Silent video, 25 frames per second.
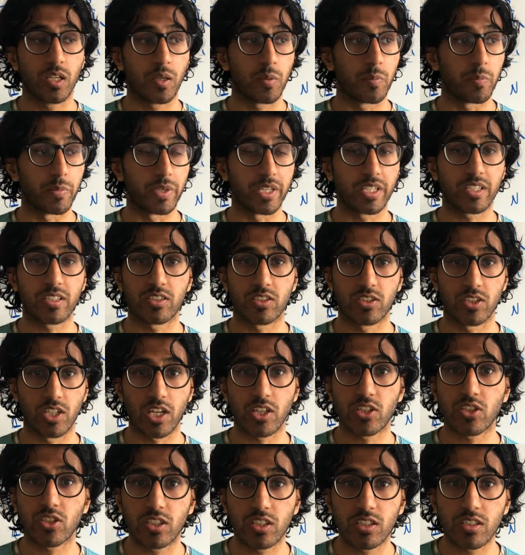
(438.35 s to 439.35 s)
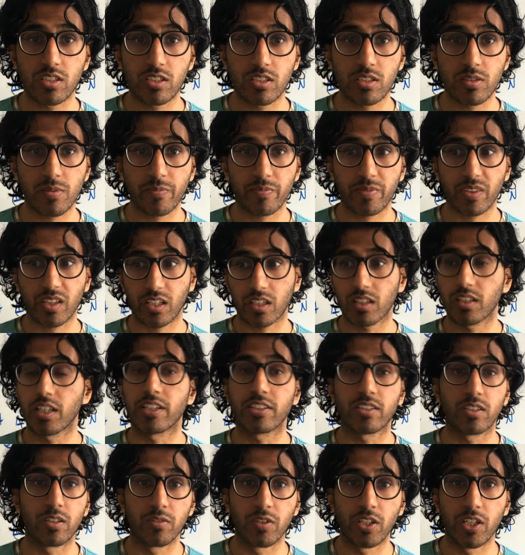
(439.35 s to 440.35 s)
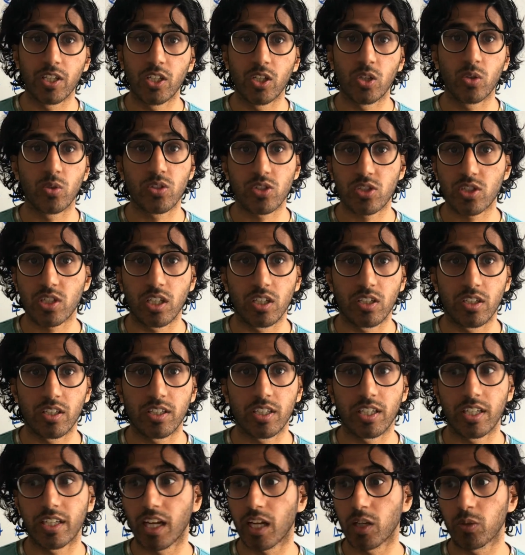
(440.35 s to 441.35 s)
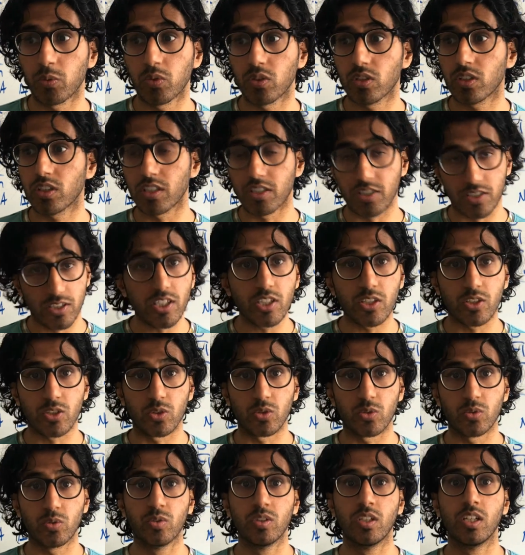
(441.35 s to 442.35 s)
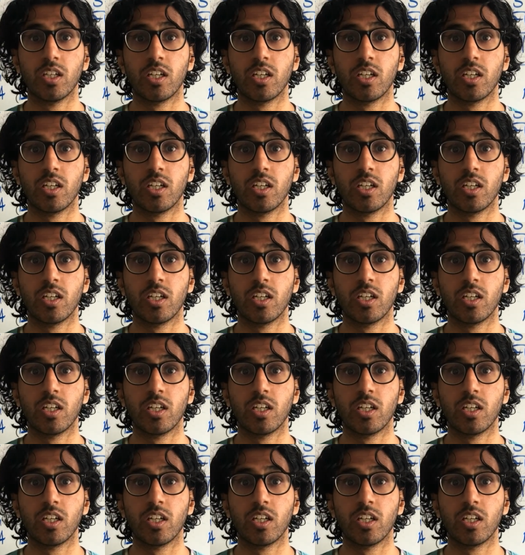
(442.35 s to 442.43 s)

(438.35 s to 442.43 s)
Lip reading: make suggestions, like the video, share it, and I will continue